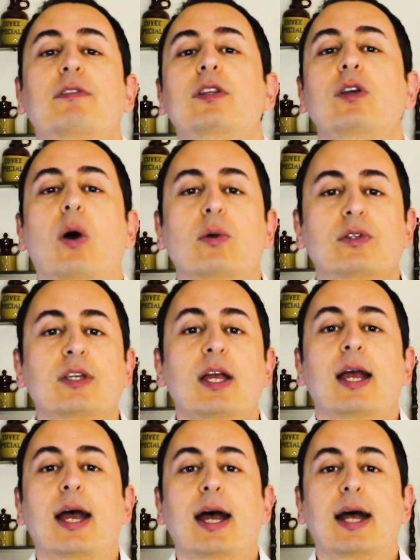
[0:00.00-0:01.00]
videos
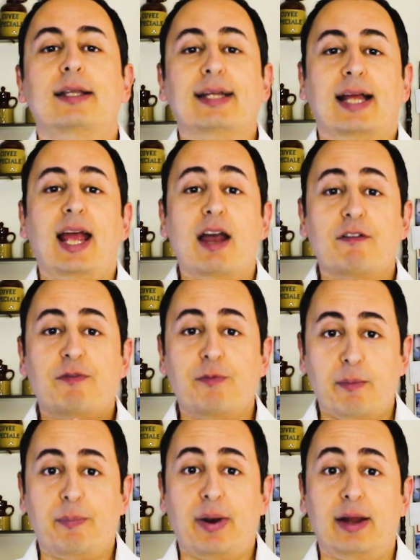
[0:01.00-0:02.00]
uh, that I have
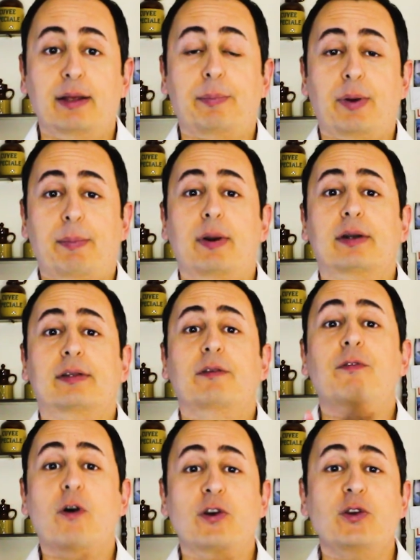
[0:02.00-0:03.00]
pre prepared
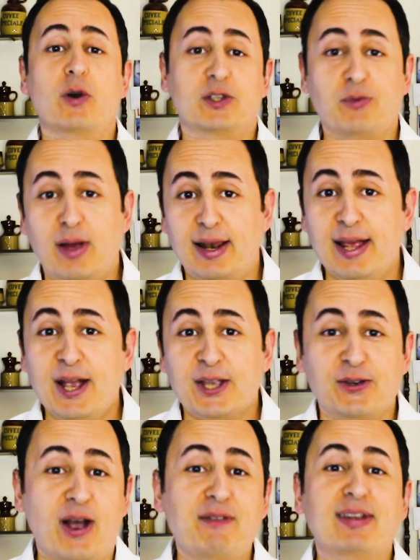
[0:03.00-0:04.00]
for you as well
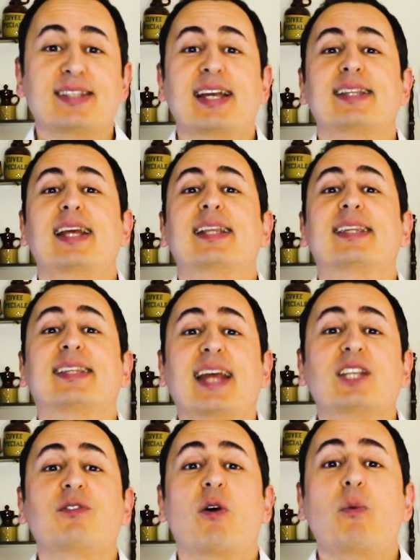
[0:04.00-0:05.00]
so having said that
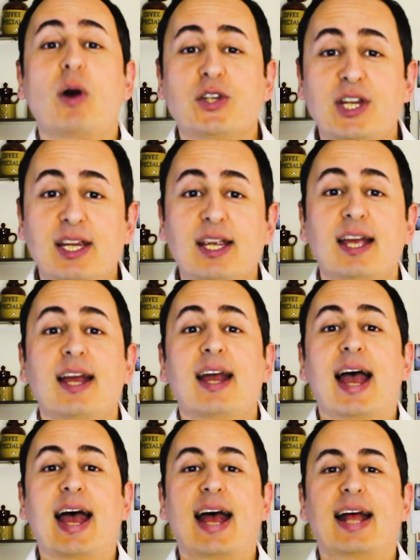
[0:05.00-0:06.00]
thanks for watching
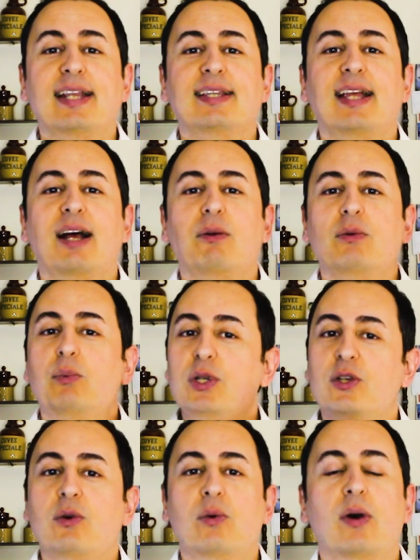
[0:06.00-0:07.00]
and I uh,
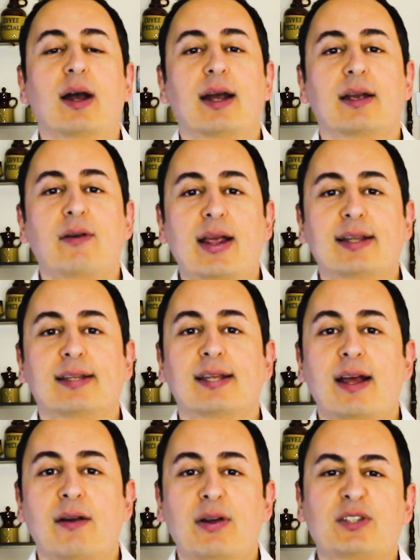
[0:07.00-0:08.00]
wish you a great
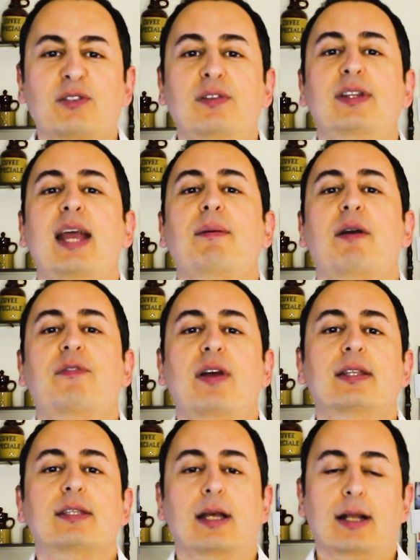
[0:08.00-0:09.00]
rest of the day my
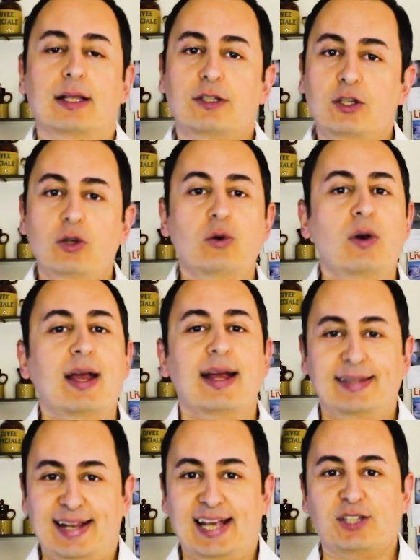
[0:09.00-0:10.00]
friends and I'll see you
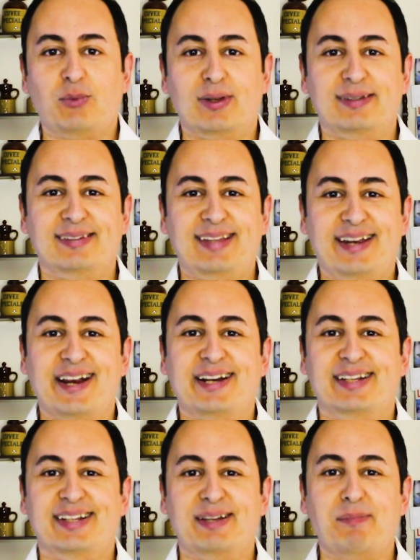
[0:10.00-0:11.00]
in the next one take care
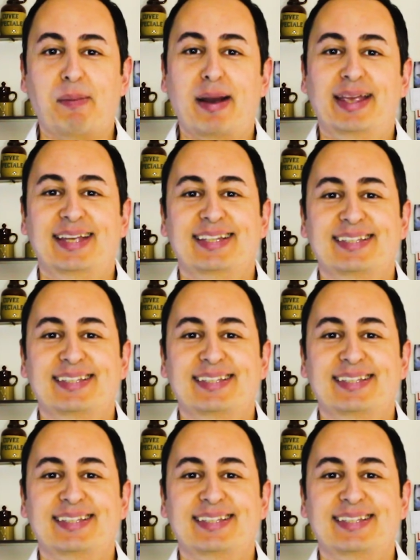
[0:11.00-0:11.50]
bye, -bye.